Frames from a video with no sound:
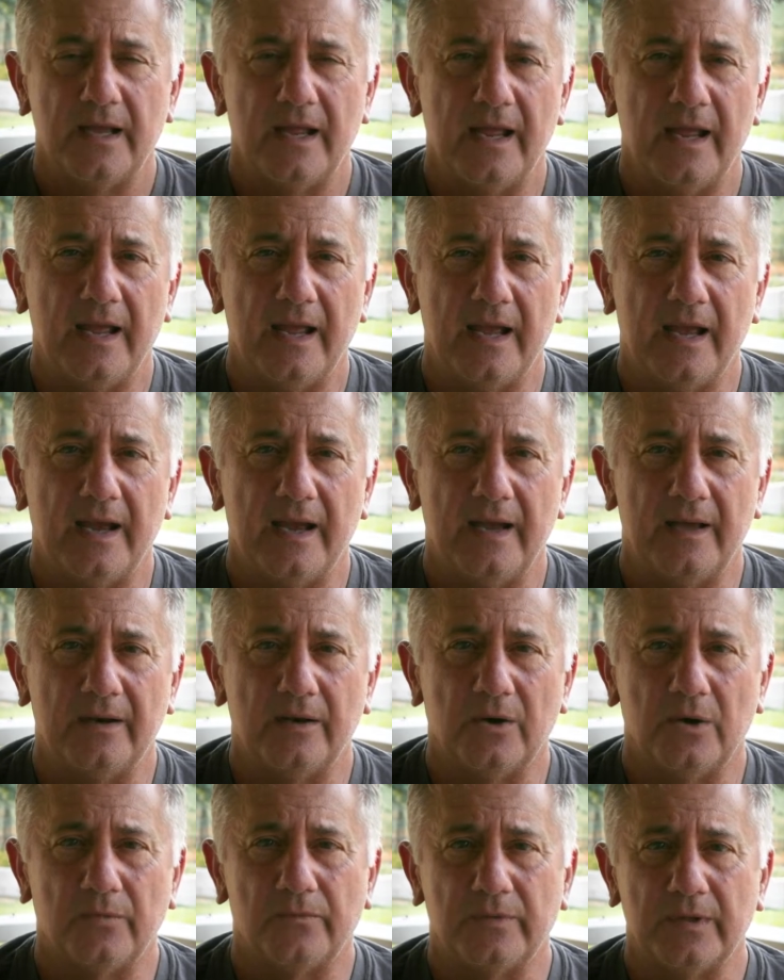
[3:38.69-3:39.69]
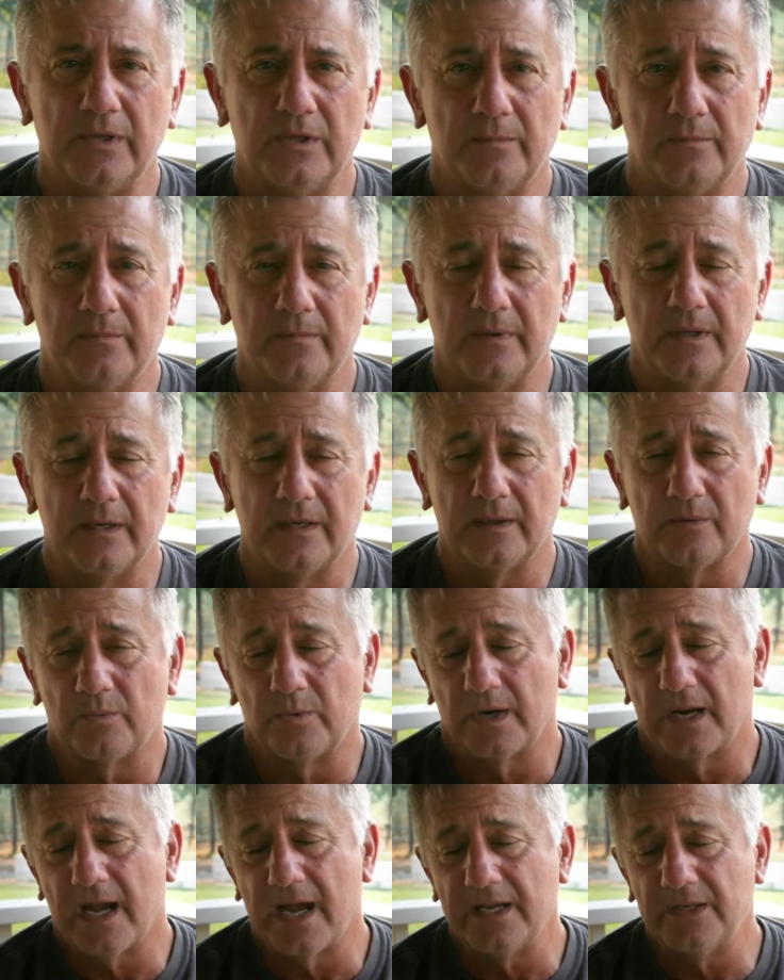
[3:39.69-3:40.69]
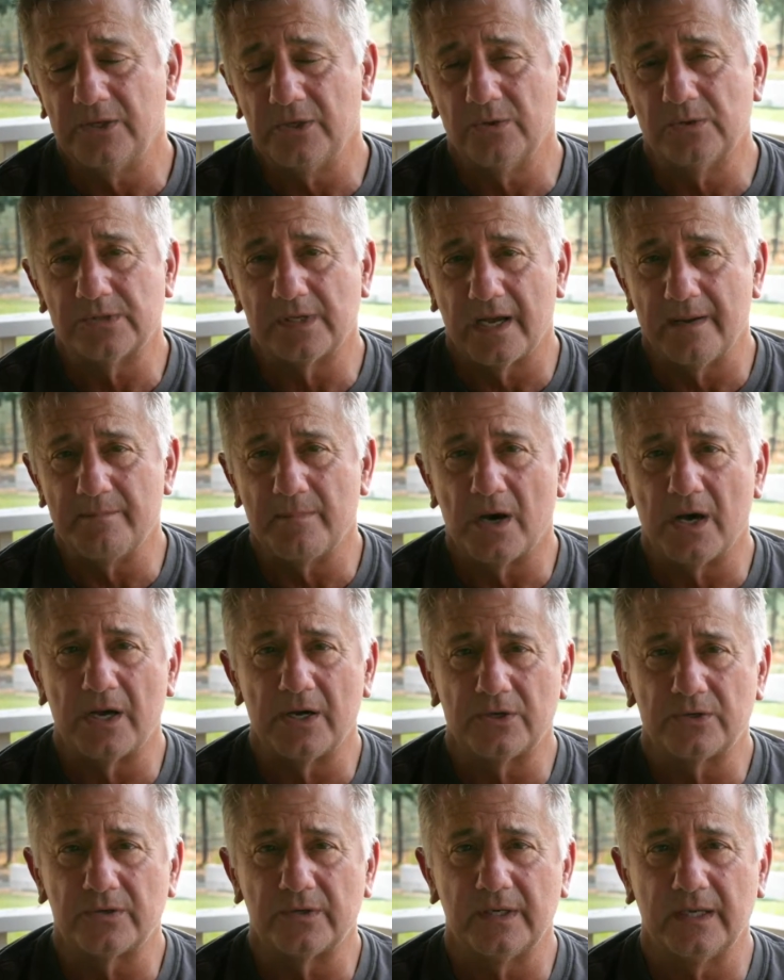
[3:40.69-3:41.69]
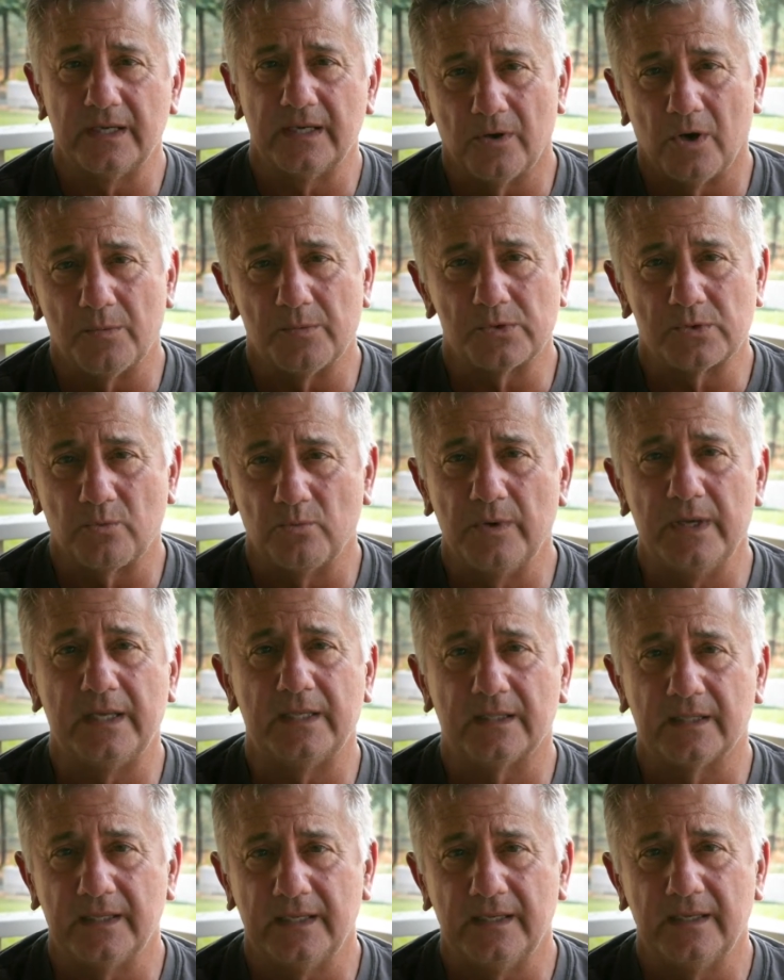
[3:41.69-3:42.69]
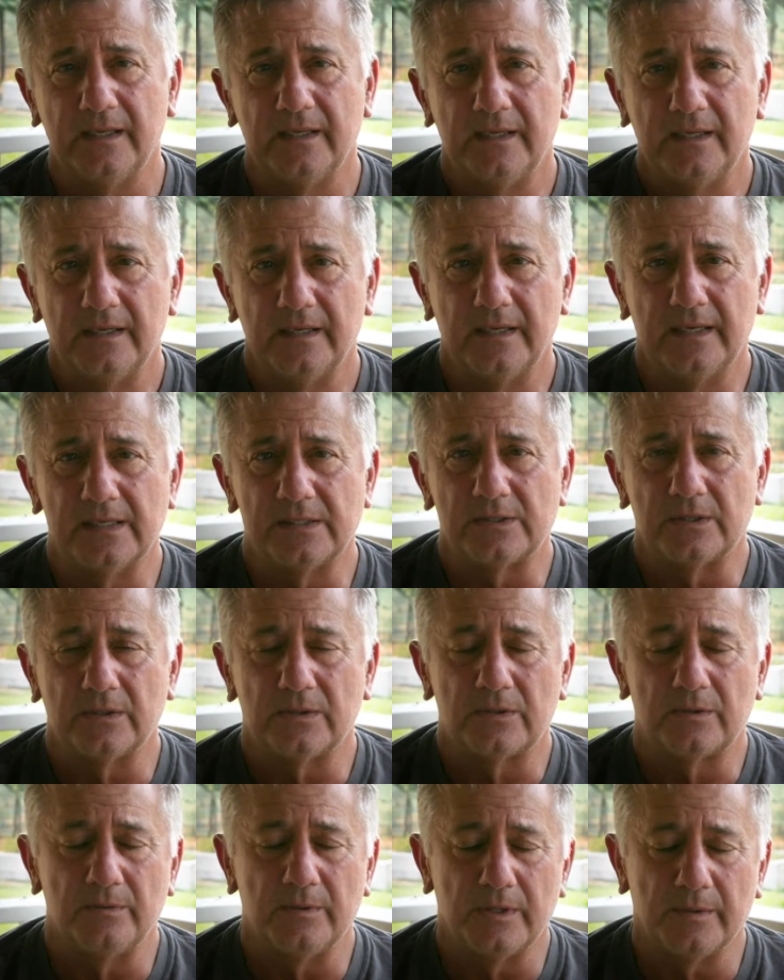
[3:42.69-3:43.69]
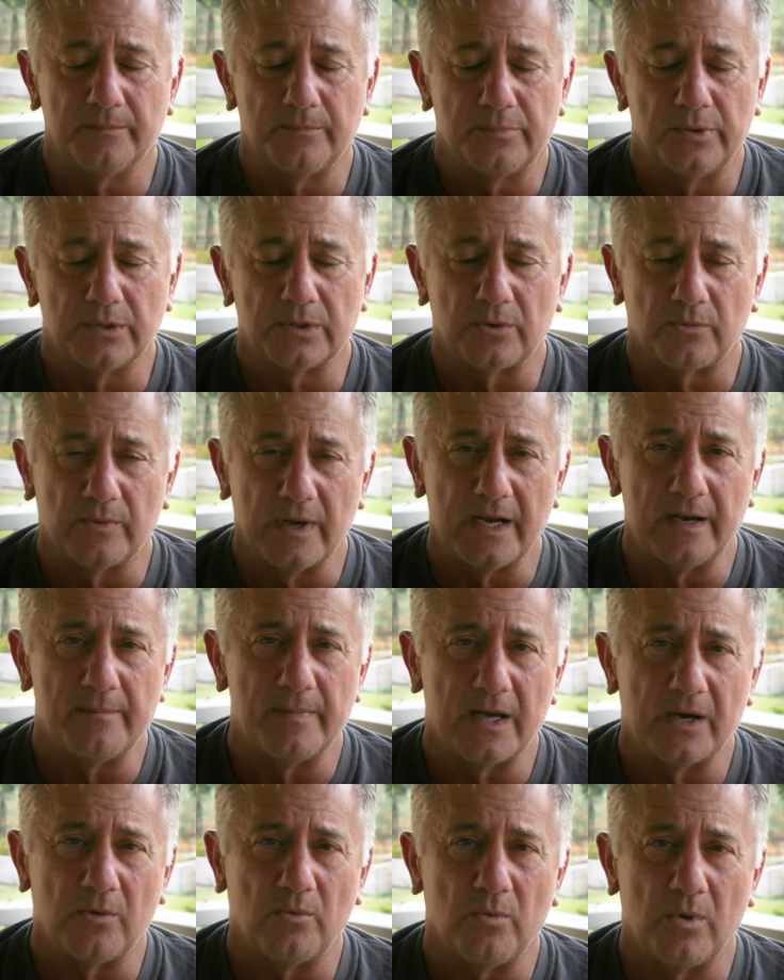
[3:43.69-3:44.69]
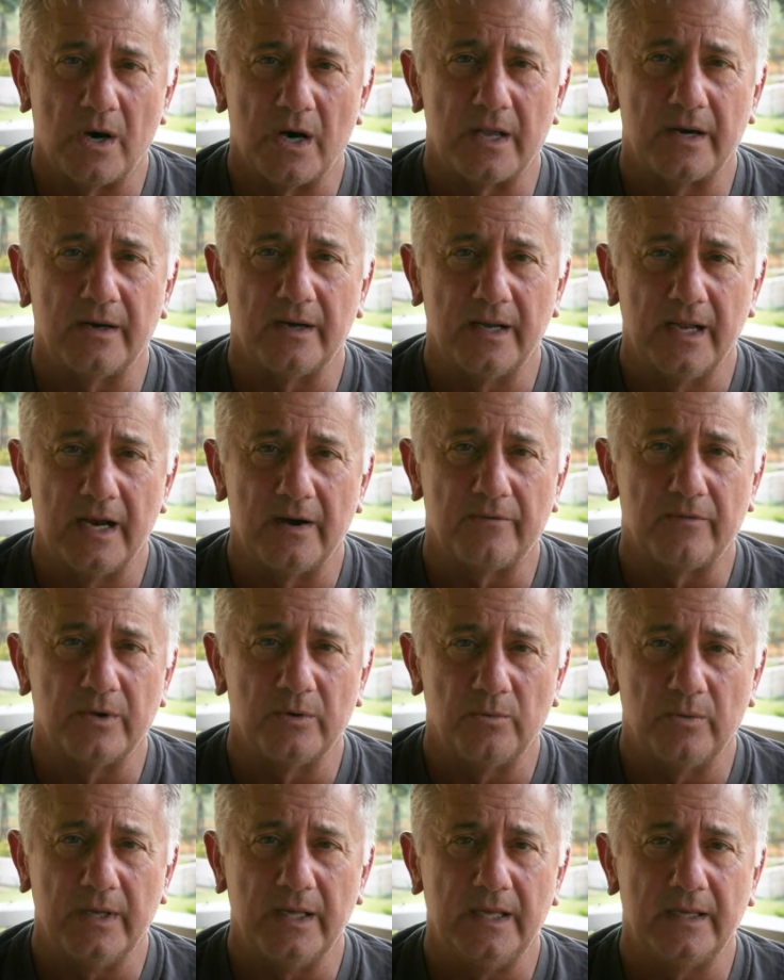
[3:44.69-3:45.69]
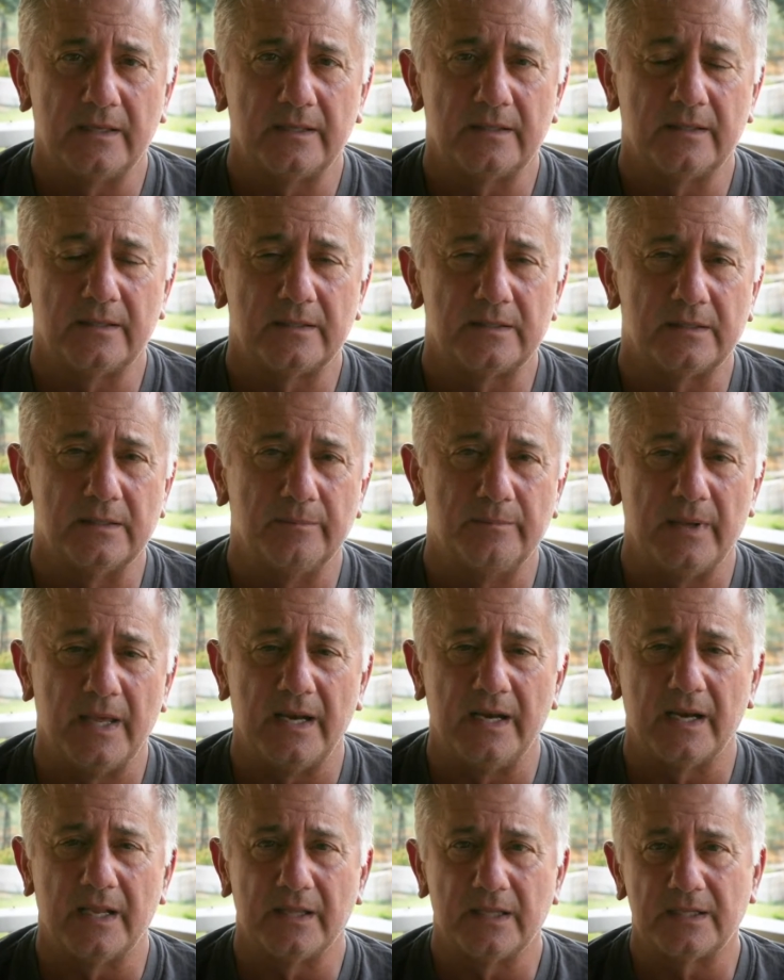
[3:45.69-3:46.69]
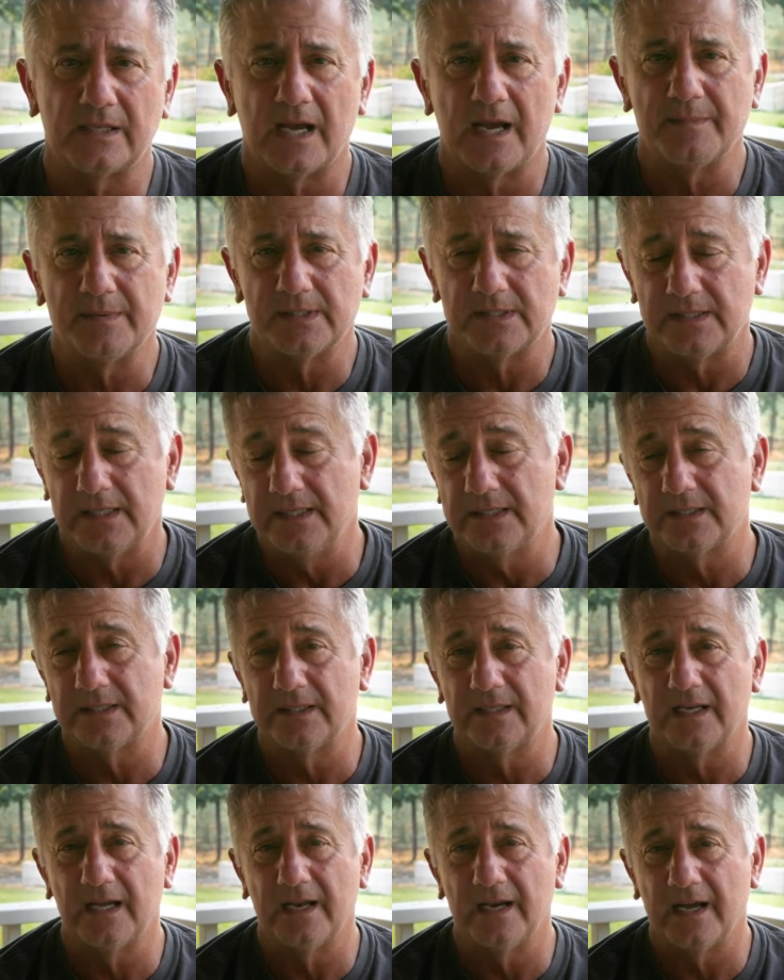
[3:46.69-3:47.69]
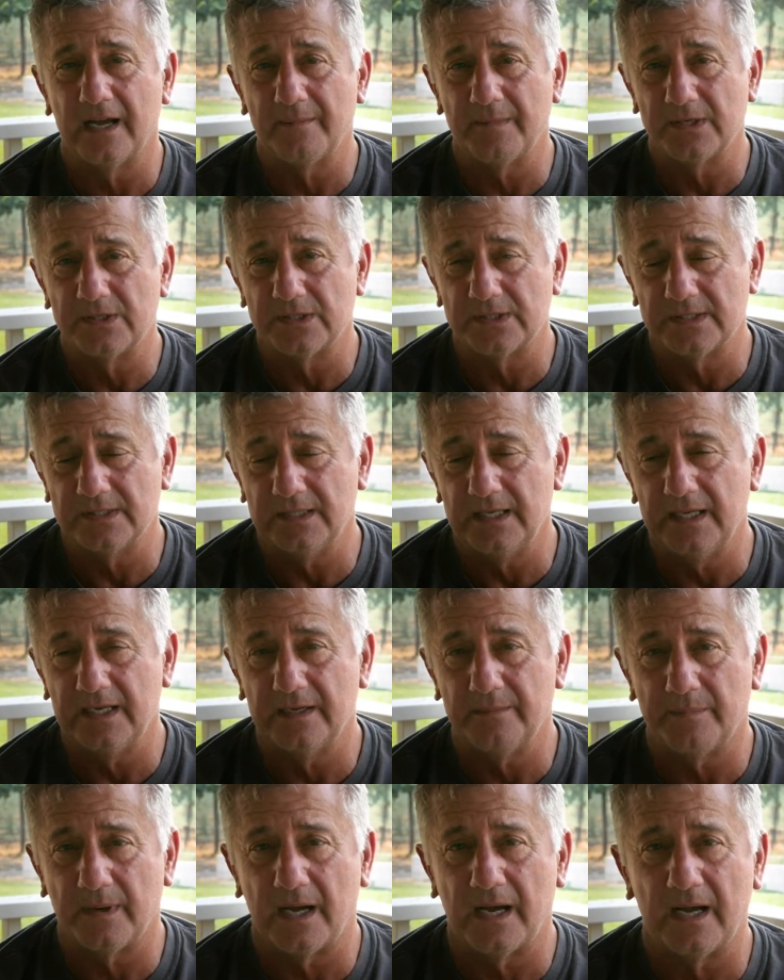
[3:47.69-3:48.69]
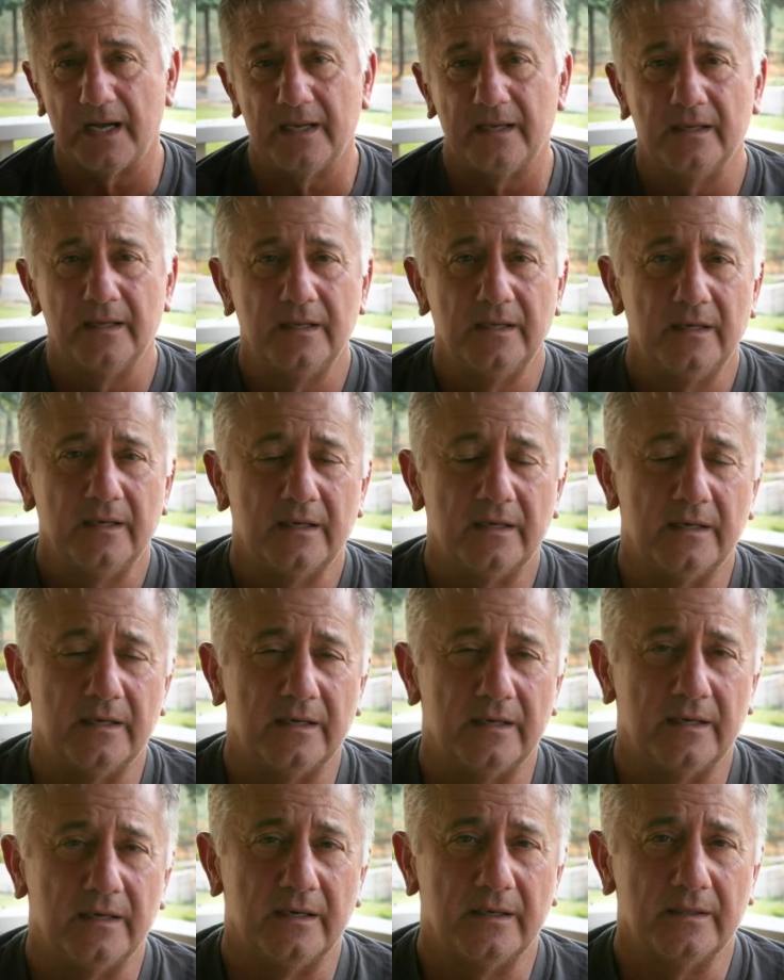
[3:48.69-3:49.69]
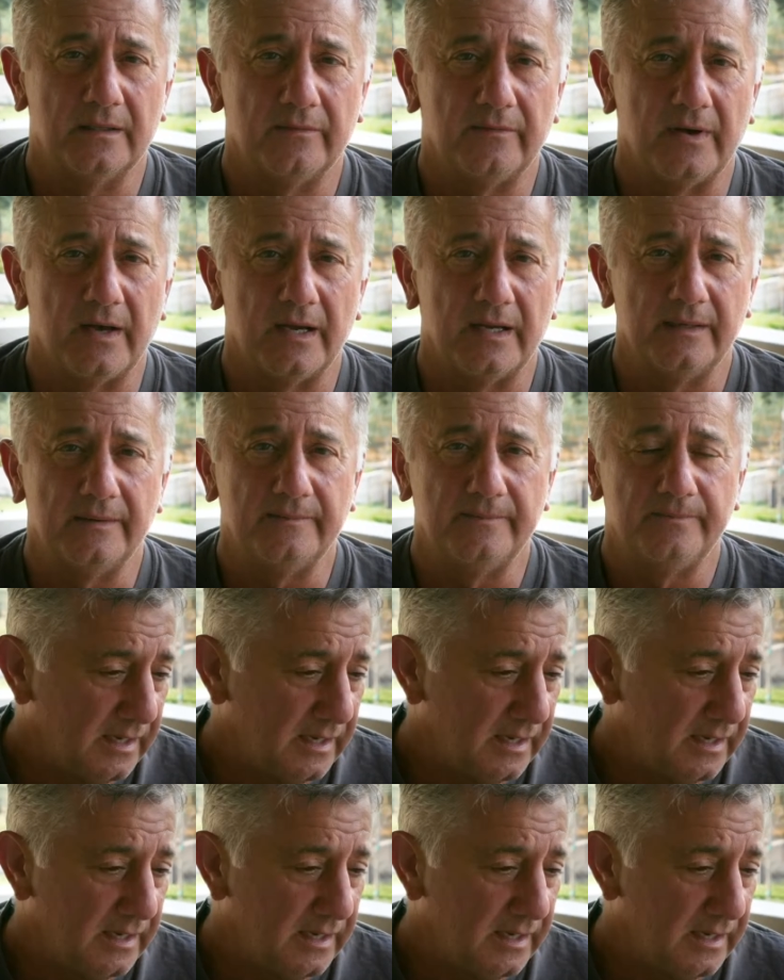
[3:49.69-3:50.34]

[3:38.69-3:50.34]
And hopefully what I do is I monitor it almost weekly as to put the right amount of water every week, depending on the time of season and how much is needed by the vine.